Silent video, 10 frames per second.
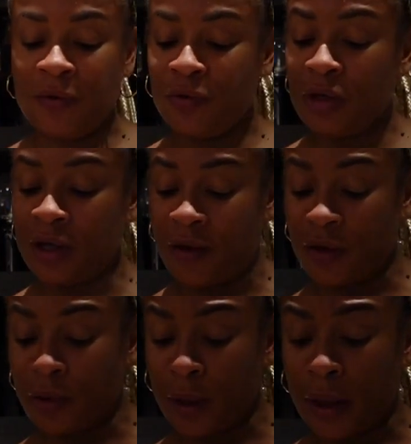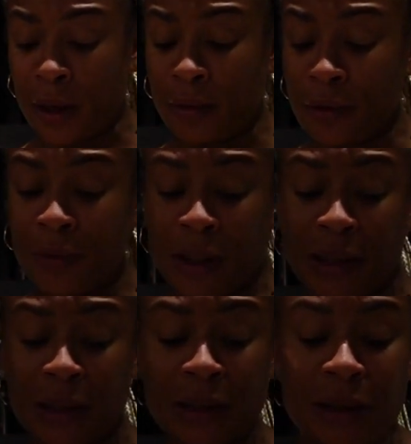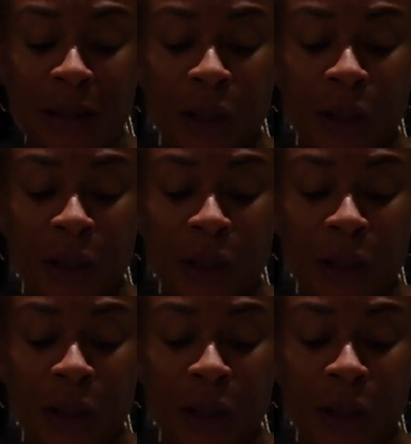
if you didn't have a good workout, you can eat this.